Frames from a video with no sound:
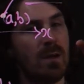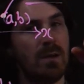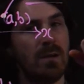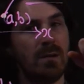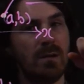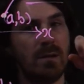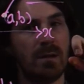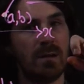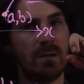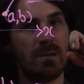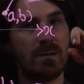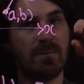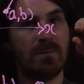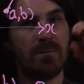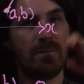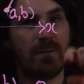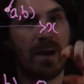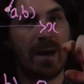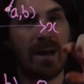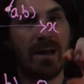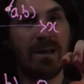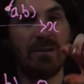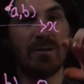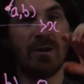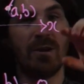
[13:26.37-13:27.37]
And to
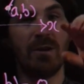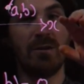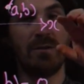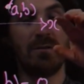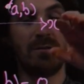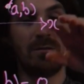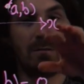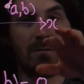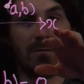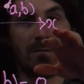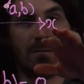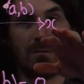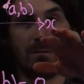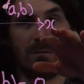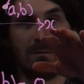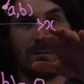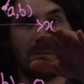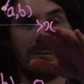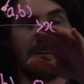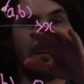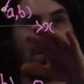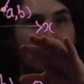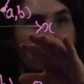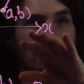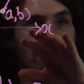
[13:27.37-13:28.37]
find out,
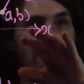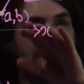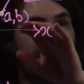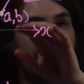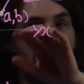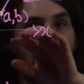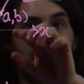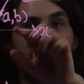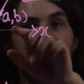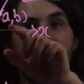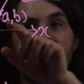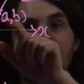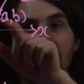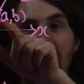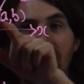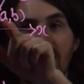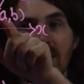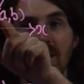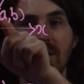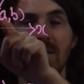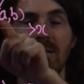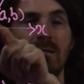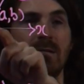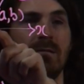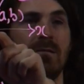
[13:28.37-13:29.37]
to
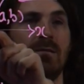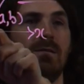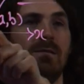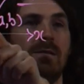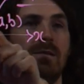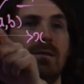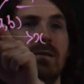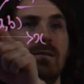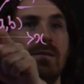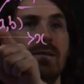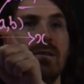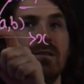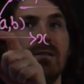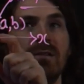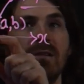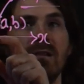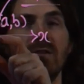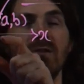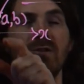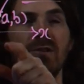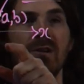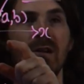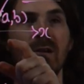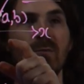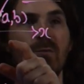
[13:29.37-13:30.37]
characterize this
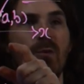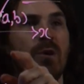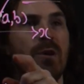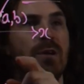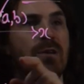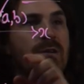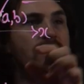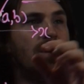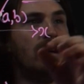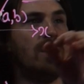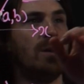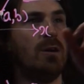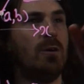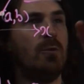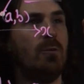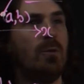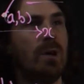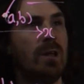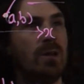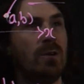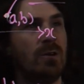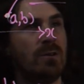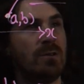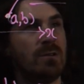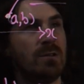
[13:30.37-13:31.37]
stationary point, we
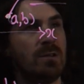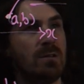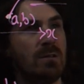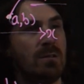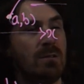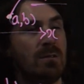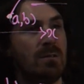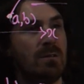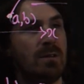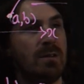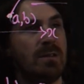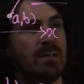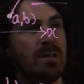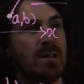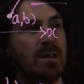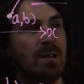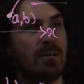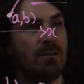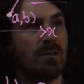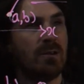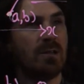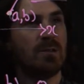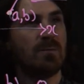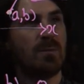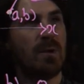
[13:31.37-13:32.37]
looked at the Taylor
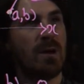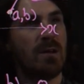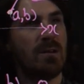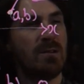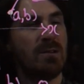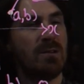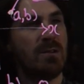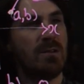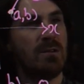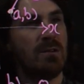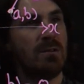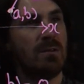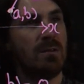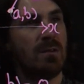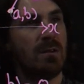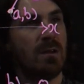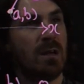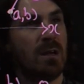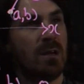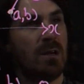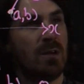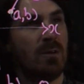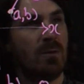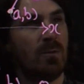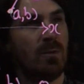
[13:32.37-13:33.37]
expansion,
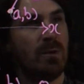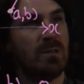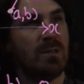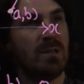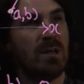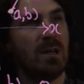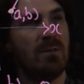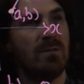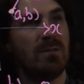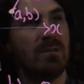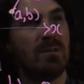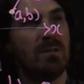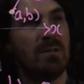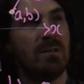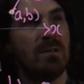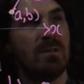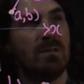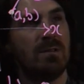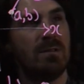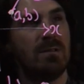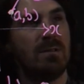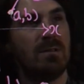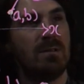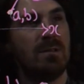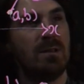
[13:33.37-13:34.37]
which gave us the
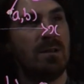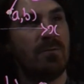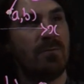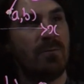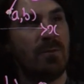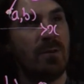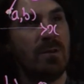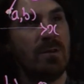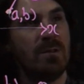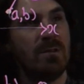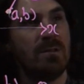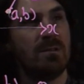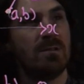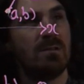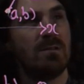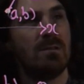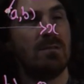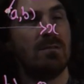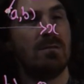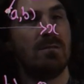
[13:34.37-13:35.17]
difference